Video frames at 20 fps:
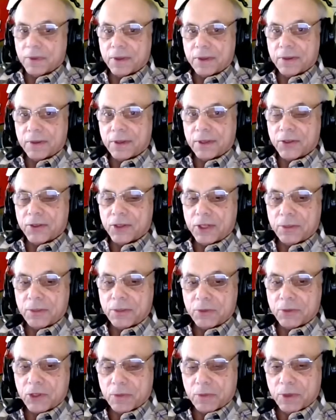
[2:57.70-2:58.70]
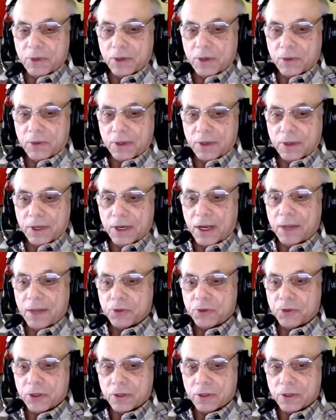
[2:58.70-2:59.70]
That seems to be an
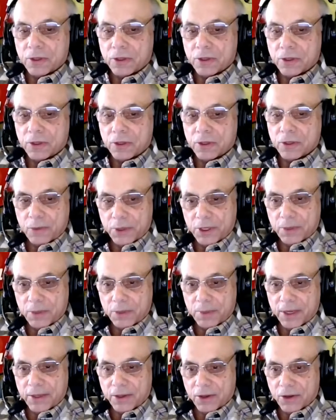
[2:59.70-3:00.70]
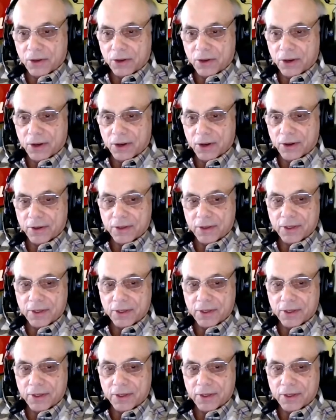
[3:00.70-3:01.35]
option when you buy the car.